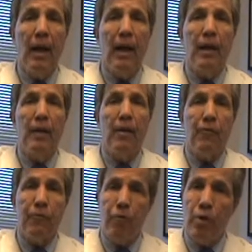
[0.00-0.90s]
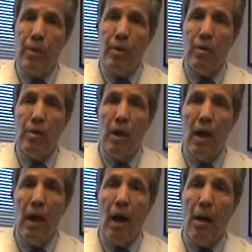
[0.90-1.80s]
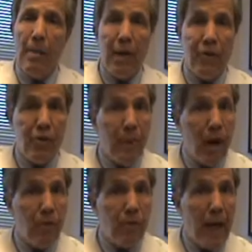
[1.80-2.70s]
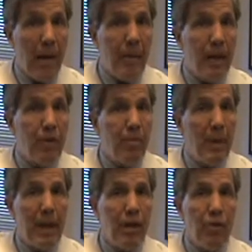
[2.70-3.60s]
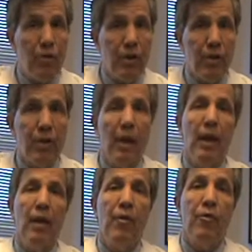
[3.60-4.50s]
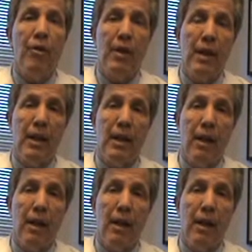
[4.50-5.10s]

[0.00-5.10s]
and inform you about the spiral flap and its many uses for the